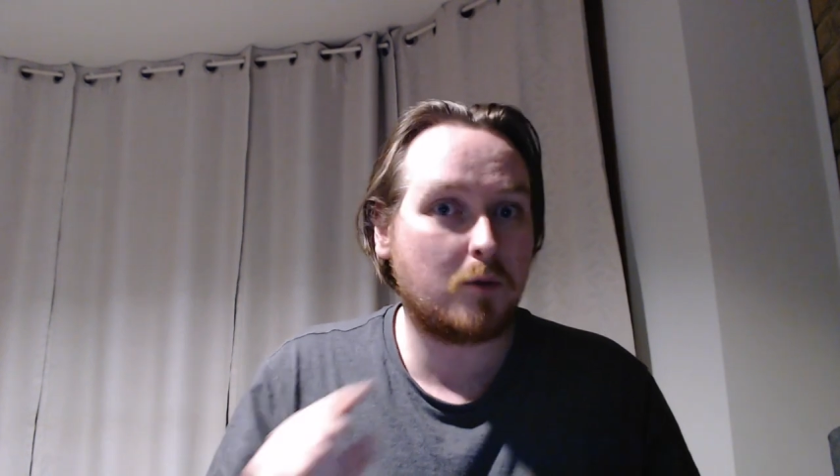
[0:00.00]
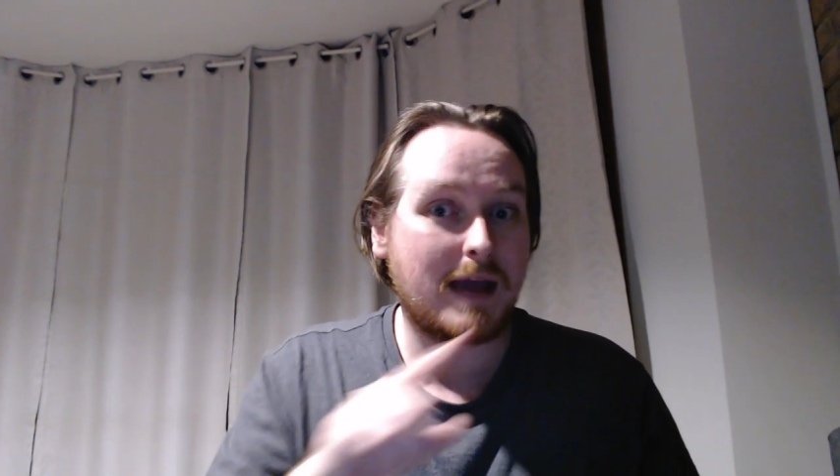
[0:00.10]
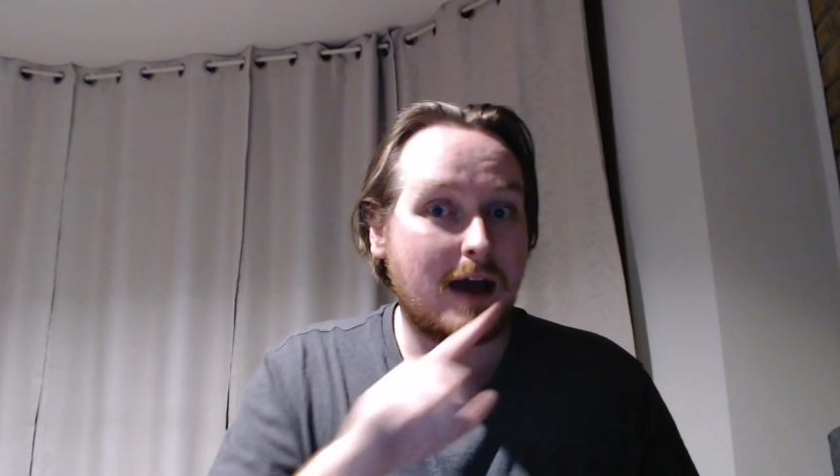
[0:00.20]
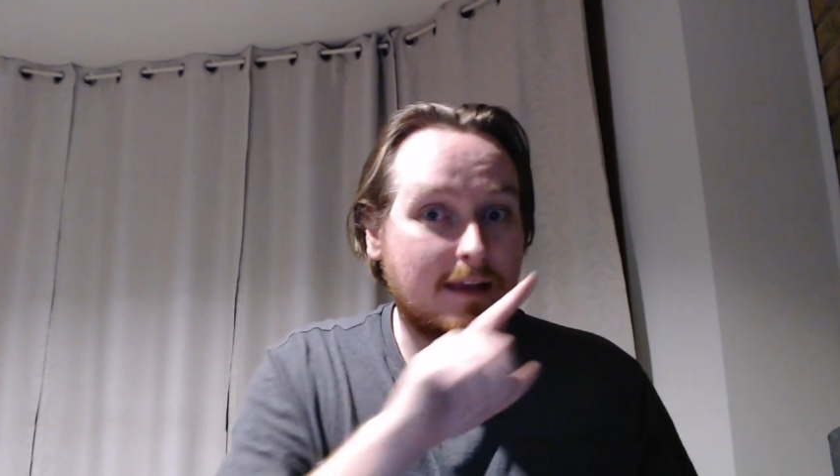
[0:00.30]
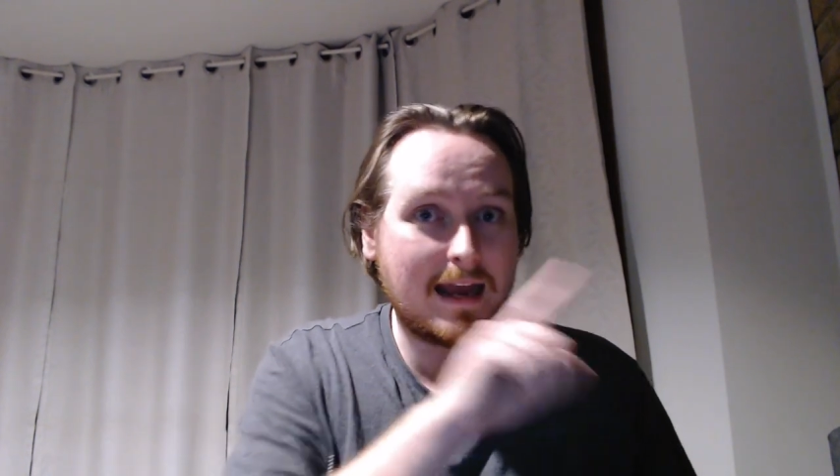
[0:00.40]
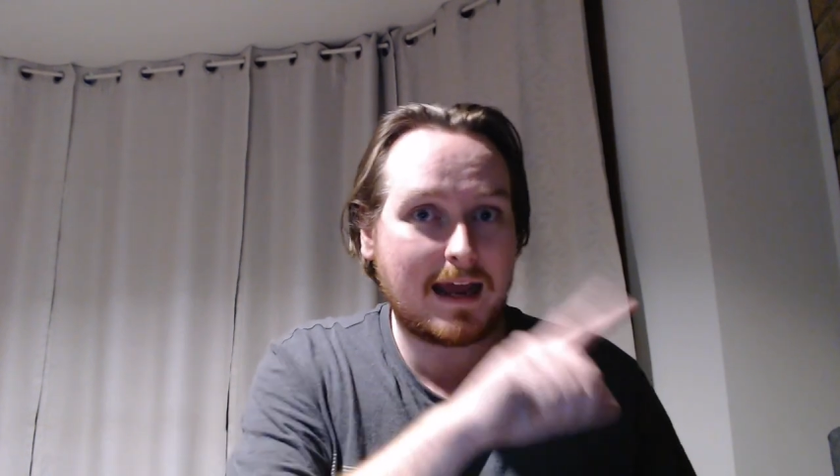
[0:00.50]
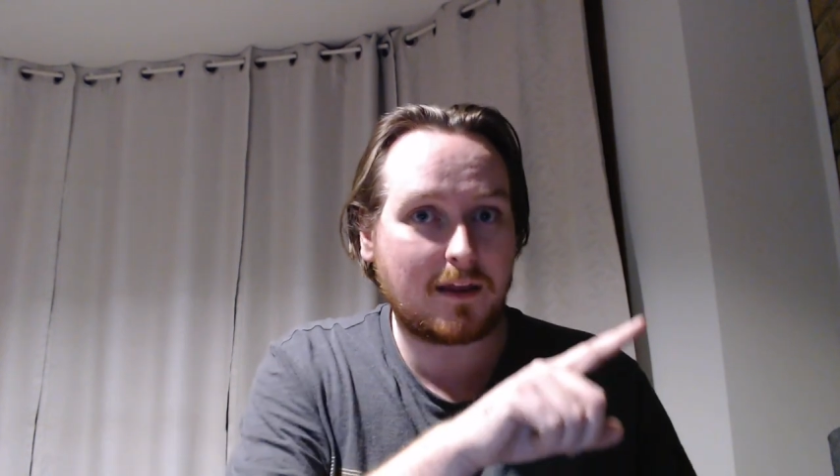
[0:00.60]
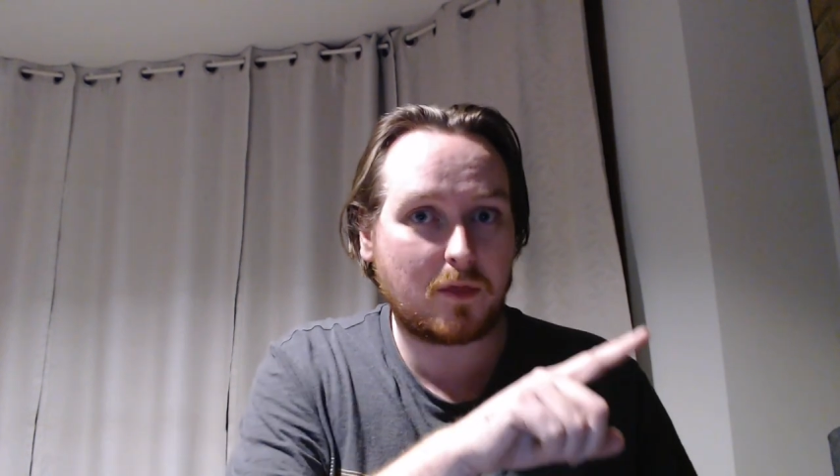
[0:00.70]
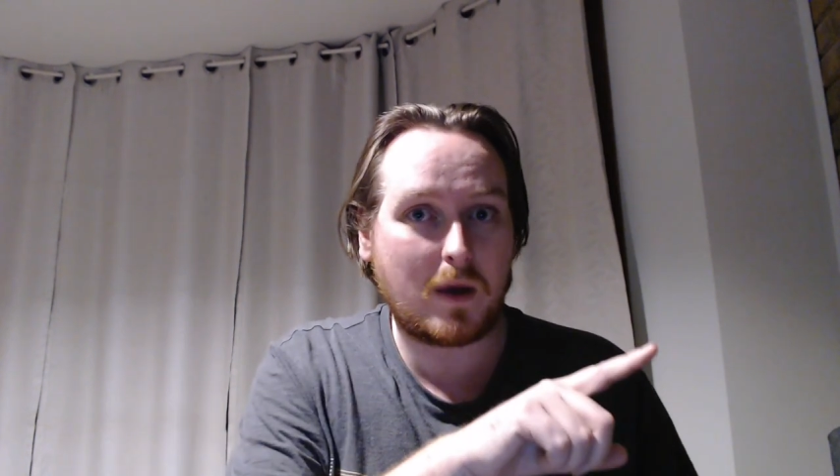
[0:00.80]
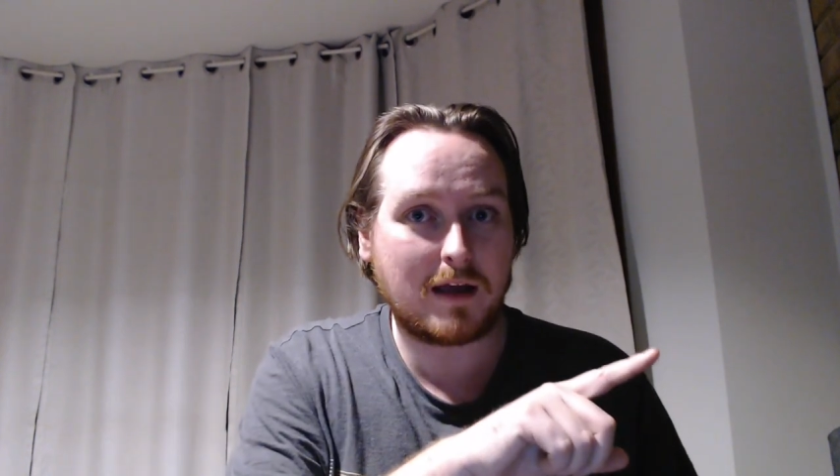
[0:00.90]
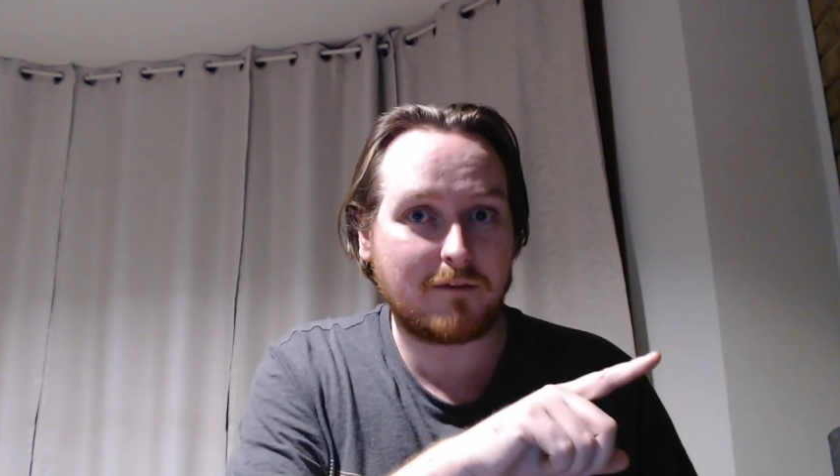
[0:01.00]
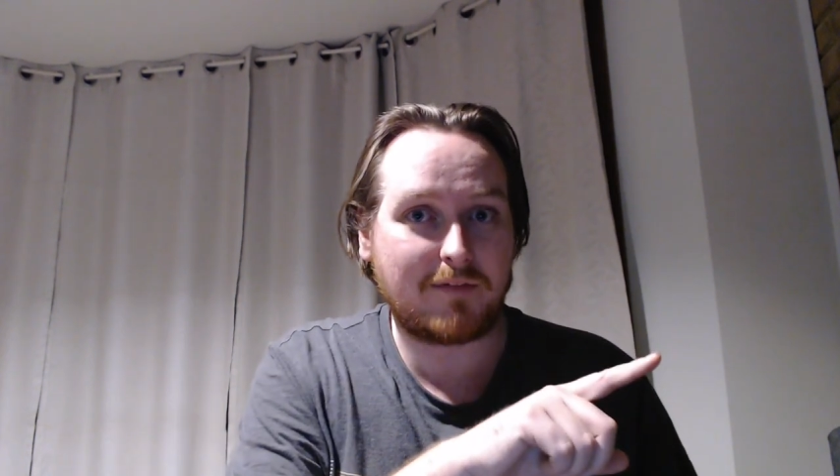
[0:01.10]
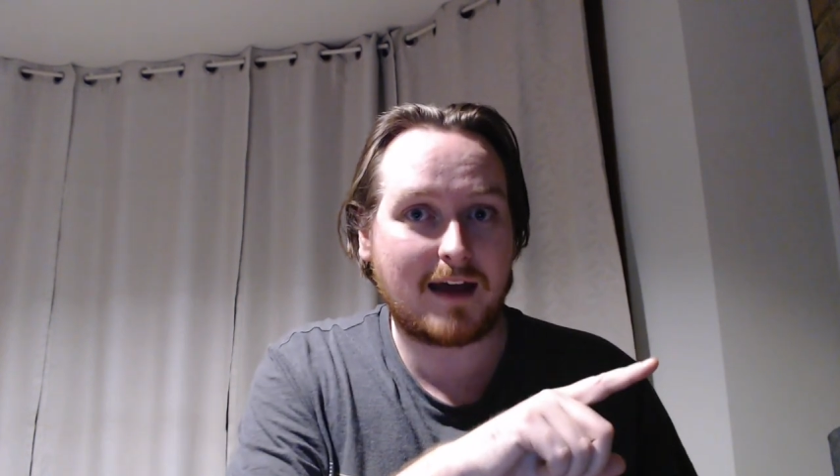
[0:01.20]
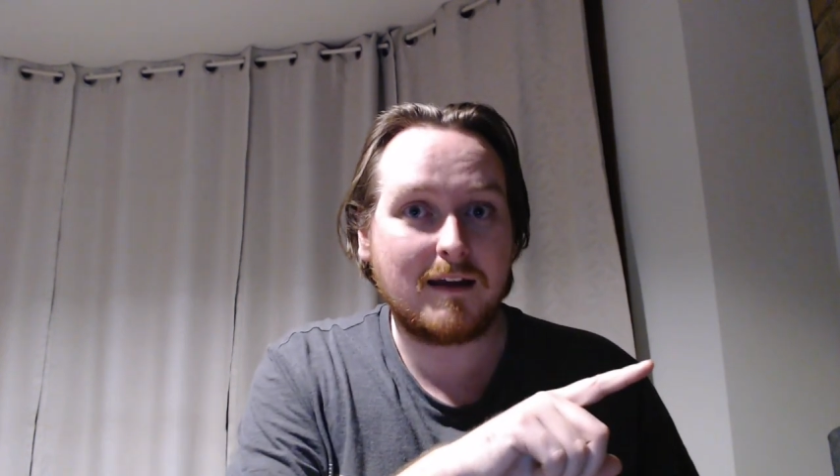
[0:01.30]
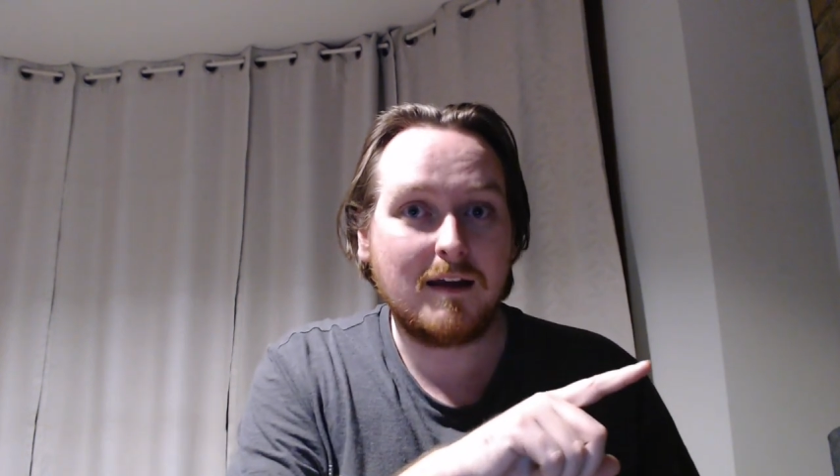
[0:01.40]
be able to get out of the way of
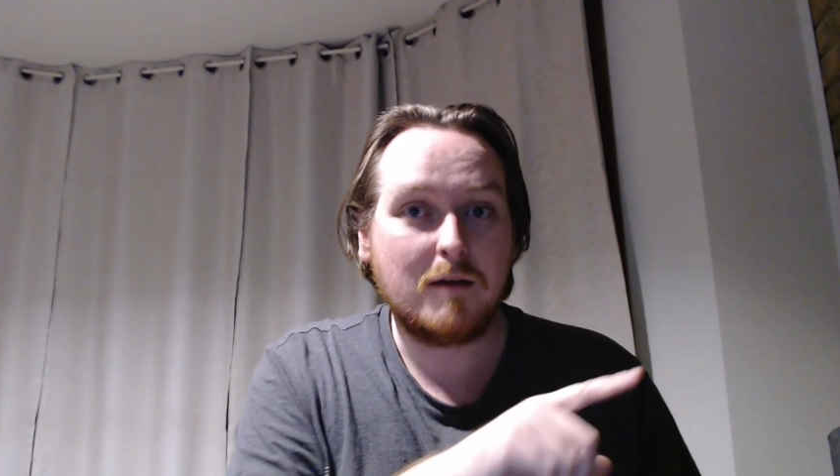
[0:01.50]
that,